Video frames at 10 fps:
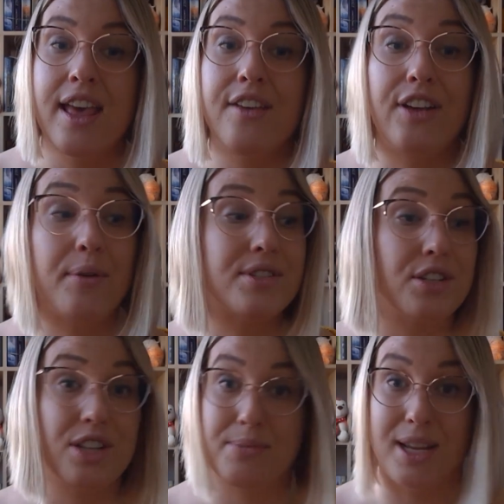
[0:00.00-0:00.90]
If anyone's got
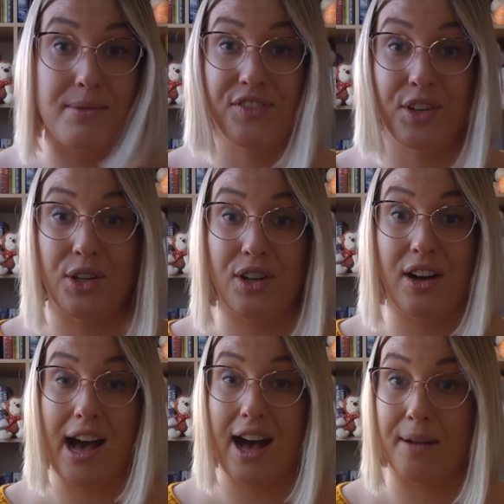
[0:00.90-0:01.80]
top tips
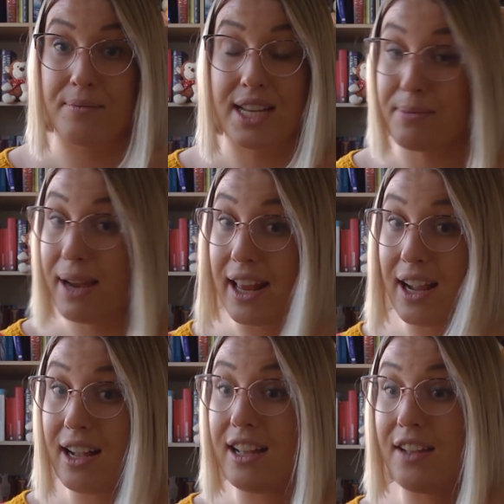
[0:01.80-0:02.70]
for
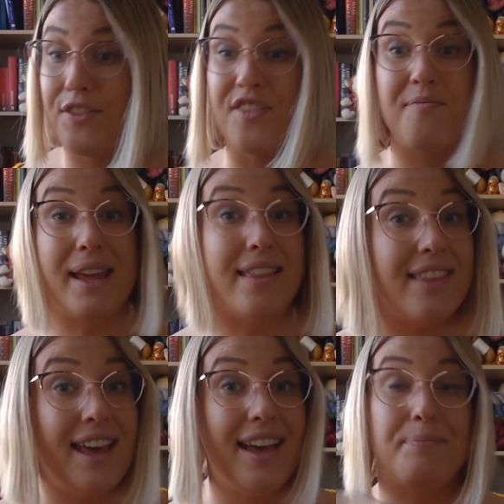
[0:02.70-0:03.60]
Tasmania, if you've been
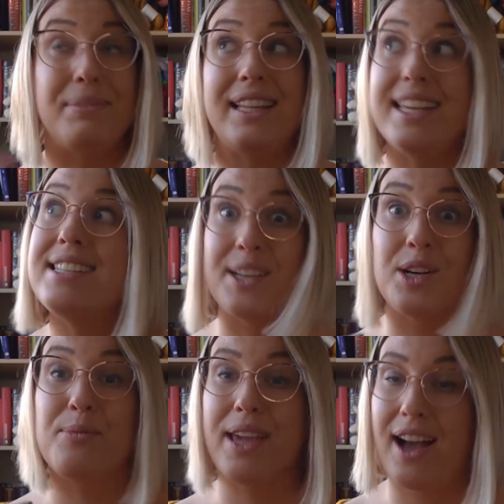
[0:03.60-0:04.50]
there, please tell me.